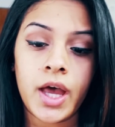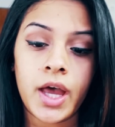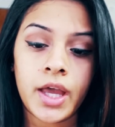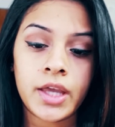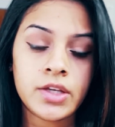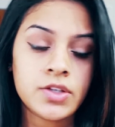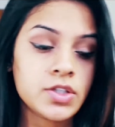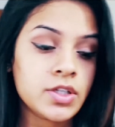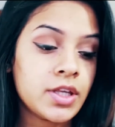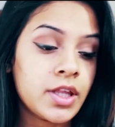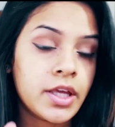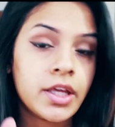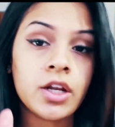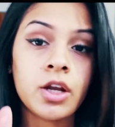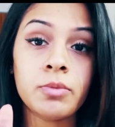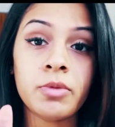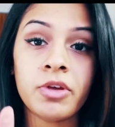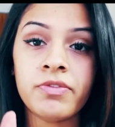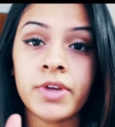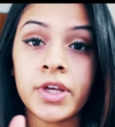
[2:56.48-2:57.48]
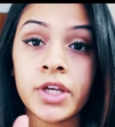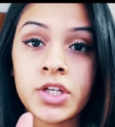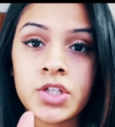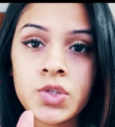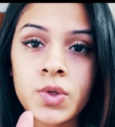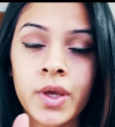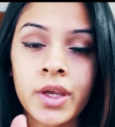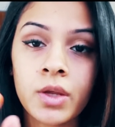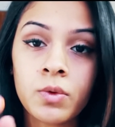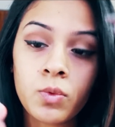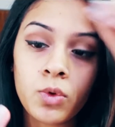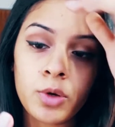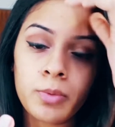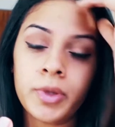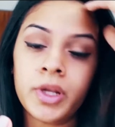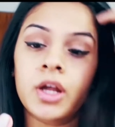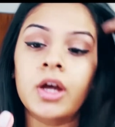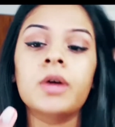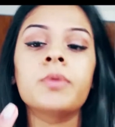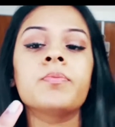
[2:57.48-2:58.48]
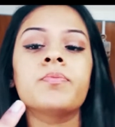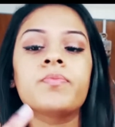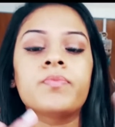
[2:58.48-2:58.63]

I usually like it on my finger so I can warm it up.